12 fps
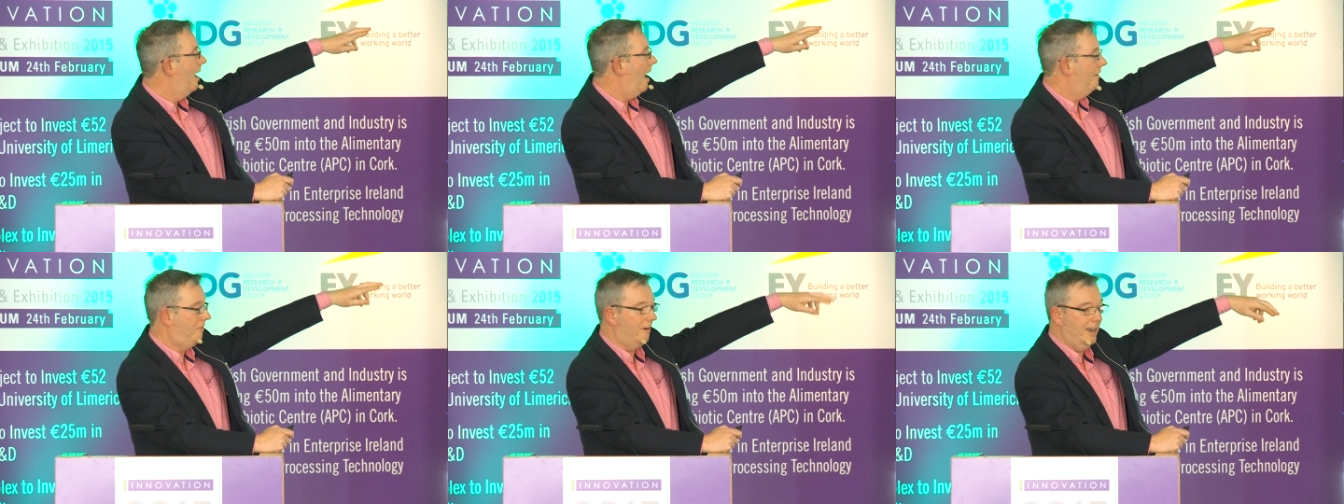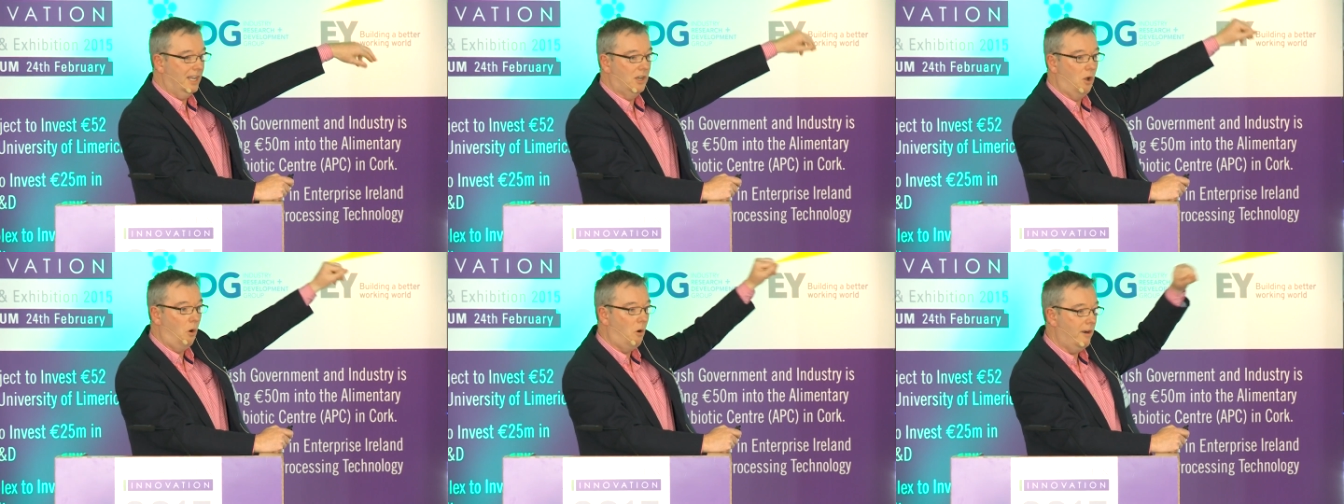a very
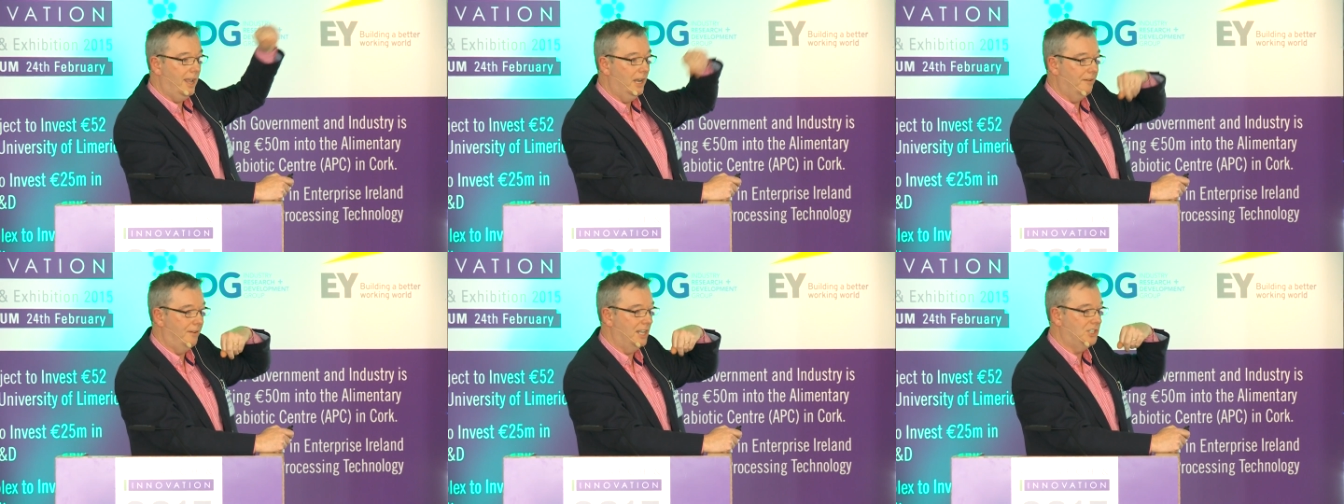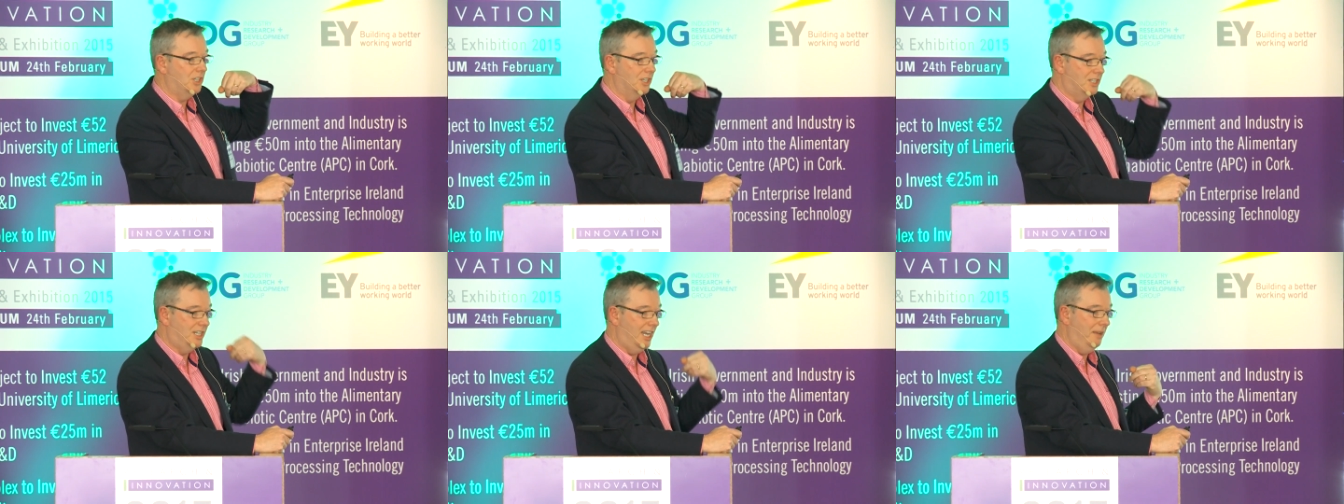core
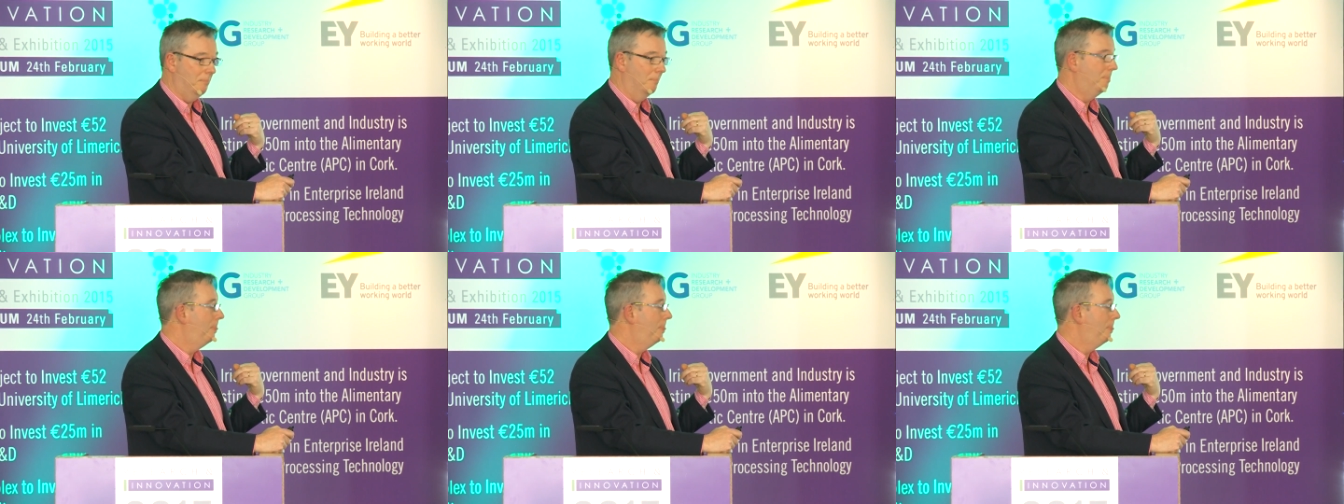innovation team